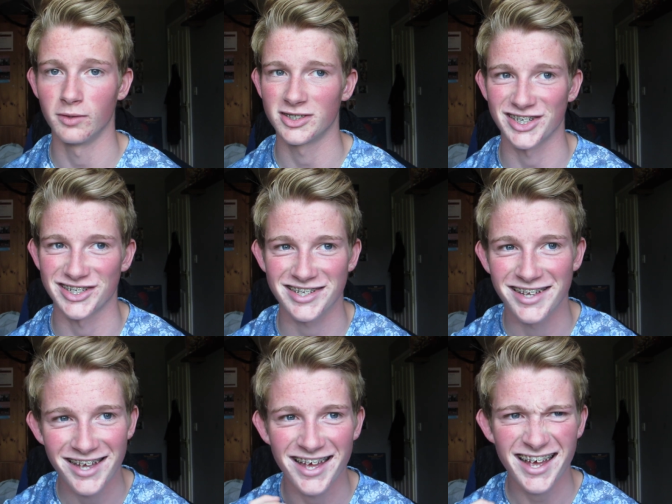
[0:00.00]
but it's just
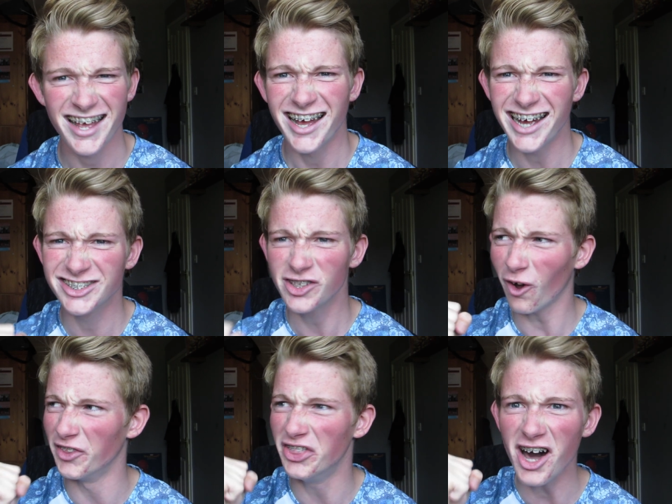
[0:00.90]
there's
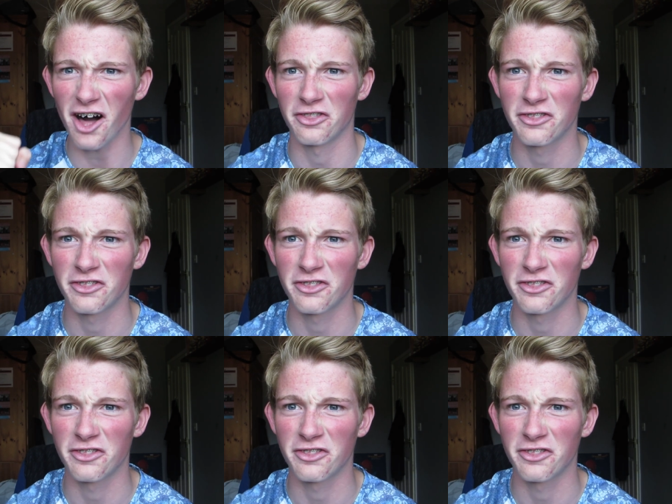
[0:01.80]
not enough!